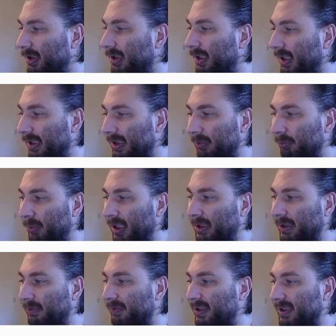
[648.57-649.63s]
And then based
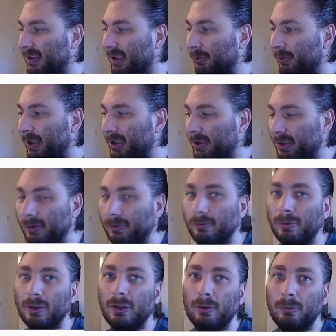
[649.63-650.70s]
off of acceleration,
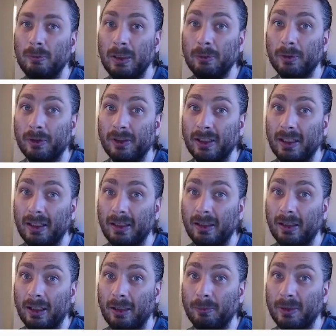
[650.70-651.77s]
we will then
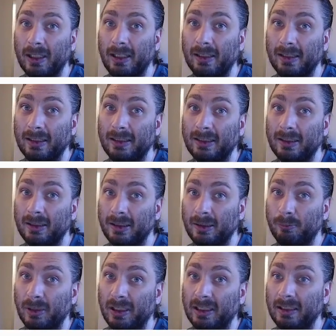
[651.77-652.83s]
update its
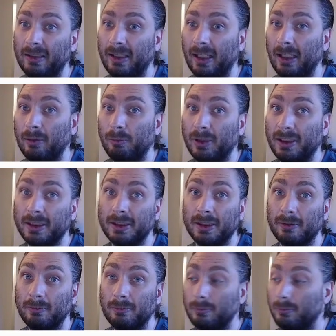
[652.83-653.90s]
speed and position.
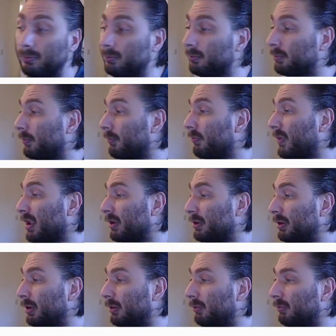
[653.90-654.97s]

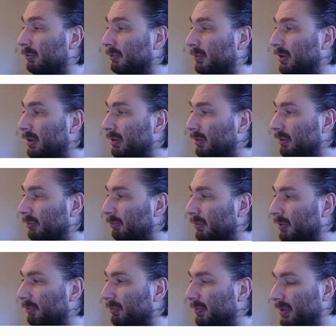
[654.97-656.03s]
So
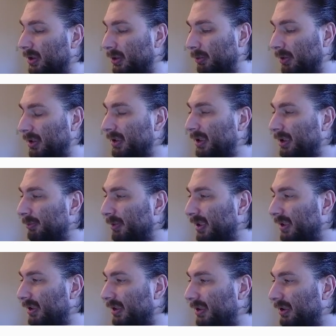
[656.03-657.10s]
we'll do a little
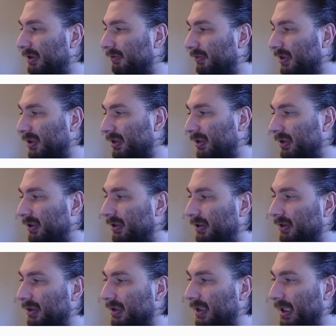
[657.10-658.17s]
bit of
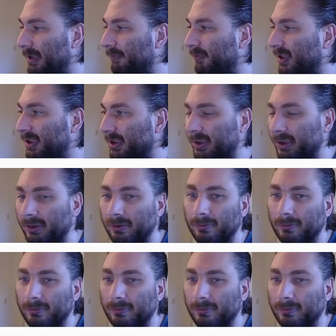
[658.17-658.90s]
game physics here.